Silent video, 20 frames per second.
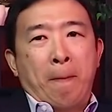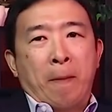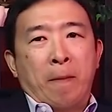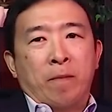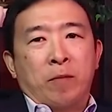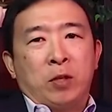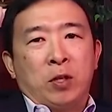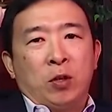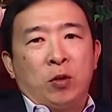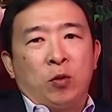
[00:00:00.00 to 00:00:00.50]

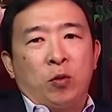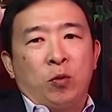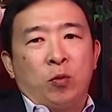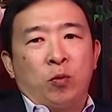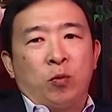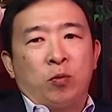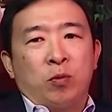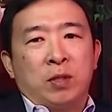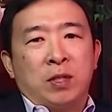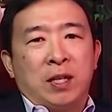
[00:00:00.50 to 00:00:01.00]
to
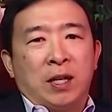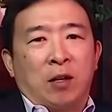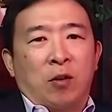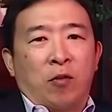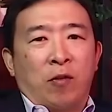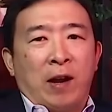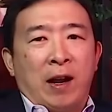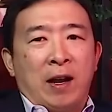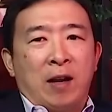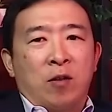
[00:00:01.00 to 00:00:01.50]
stick
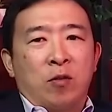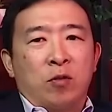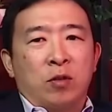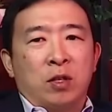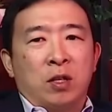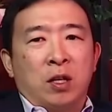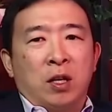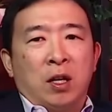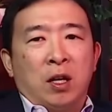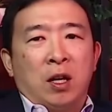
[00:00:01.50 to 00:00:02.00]
around
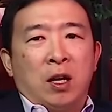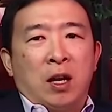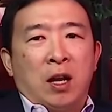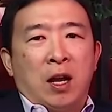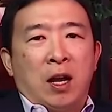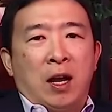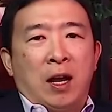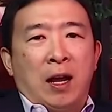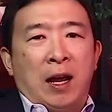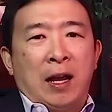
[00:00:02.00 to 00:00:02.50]

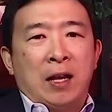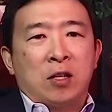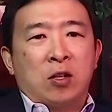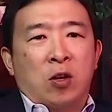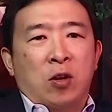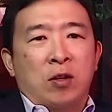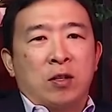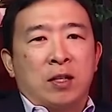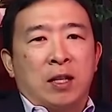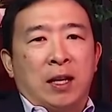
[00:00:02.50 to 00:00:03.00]
uh, as
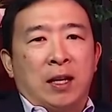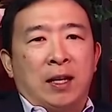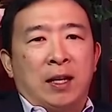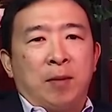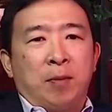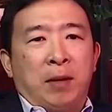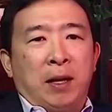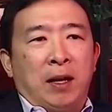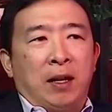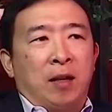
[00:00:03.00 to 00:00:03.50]
long as they keep
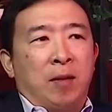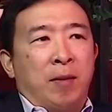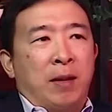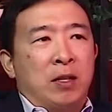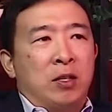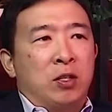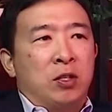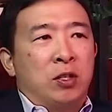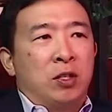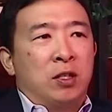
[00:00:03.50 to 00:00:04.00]
getting the
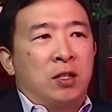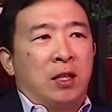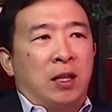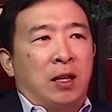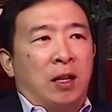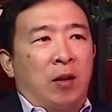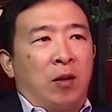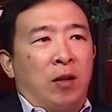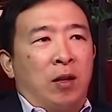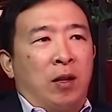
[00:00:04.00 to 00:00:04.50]
messages that
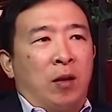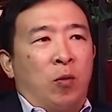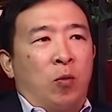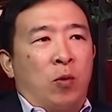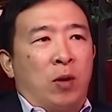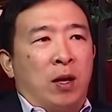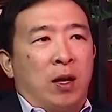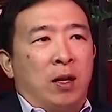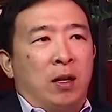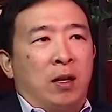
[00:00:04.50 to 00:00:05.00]
they they
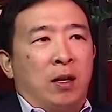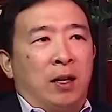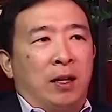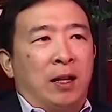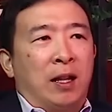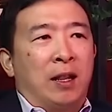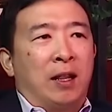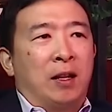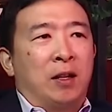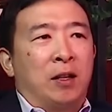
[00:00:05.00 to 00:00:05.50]
want. Like
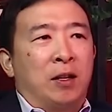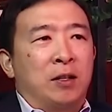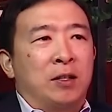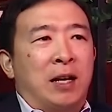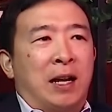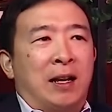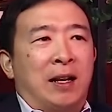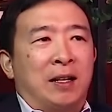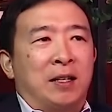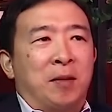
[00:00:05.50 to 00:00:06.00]
th- th- there's
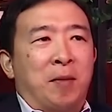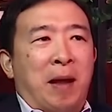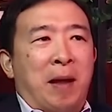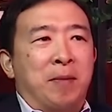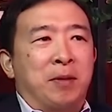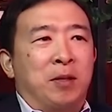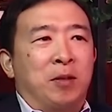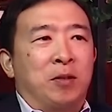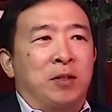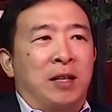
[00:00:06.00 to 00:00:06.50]
not like some
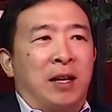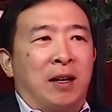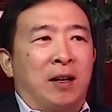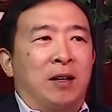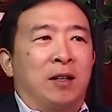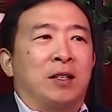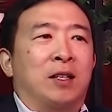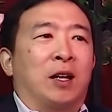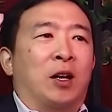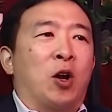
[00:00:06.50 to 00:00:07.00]
absolute standard.
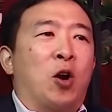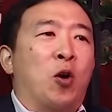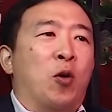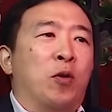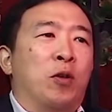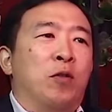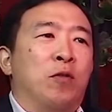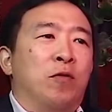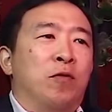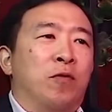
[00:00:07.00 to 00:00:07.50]
It's like oh
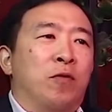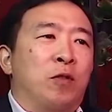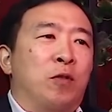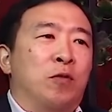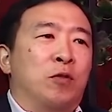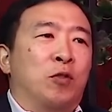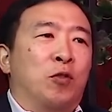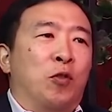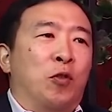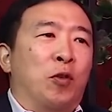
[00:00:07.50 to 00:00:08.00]
you you've
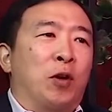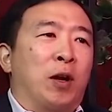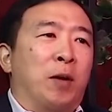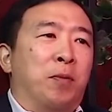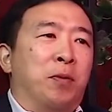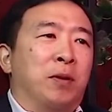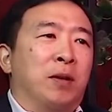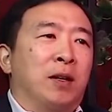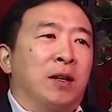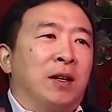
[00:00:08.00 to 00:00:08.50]
screwed up
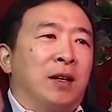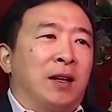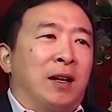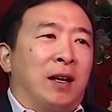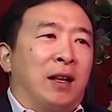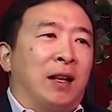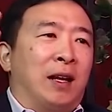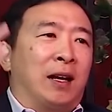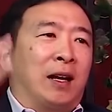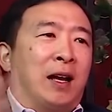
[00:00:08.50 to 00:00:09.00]

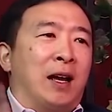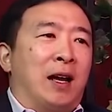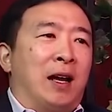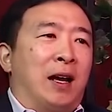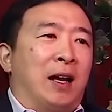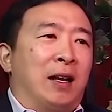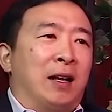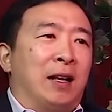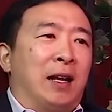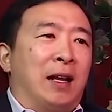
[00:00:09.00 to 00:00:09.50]
like uh,
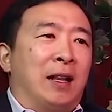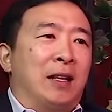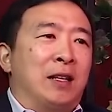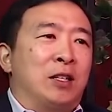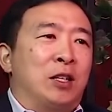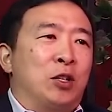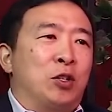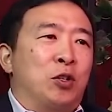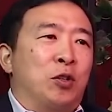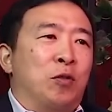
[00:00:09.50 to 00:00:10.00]
on on this
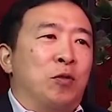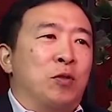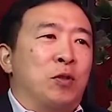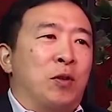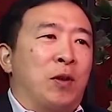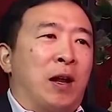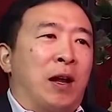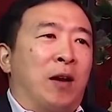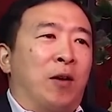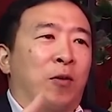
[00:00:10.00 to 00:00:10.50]
issue, so
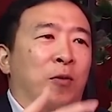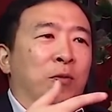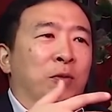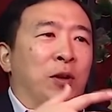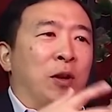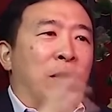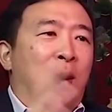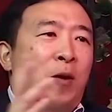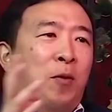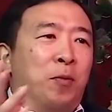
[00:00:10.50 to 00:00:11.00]
now you
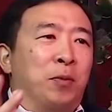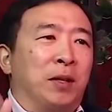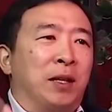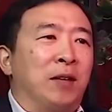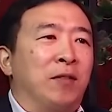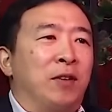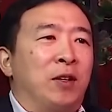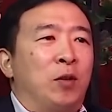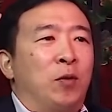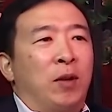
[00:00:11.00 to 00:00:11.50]
know I don't
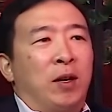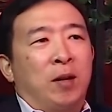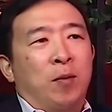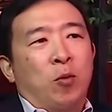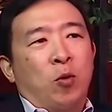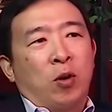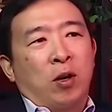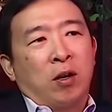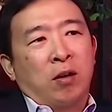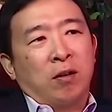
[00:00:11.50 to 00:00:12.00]
believe in you anymore.